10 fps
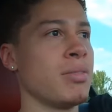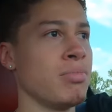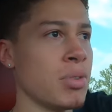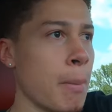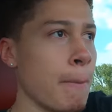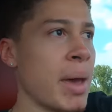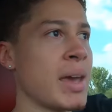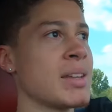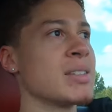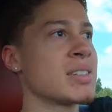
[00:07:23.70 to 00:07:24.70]
the
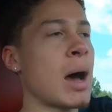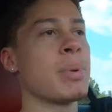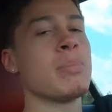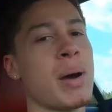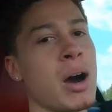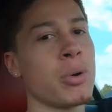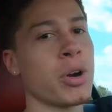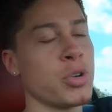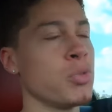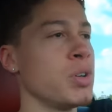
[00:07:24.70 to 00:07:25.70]
main stopping power
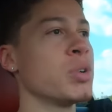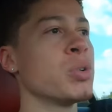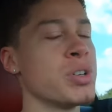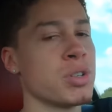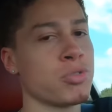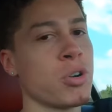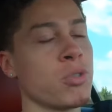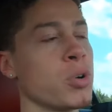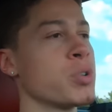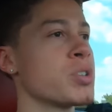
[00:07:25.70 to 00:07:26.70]
on your vehicle is the front
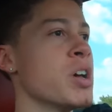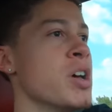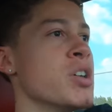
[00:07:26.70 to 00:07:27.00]
rotors.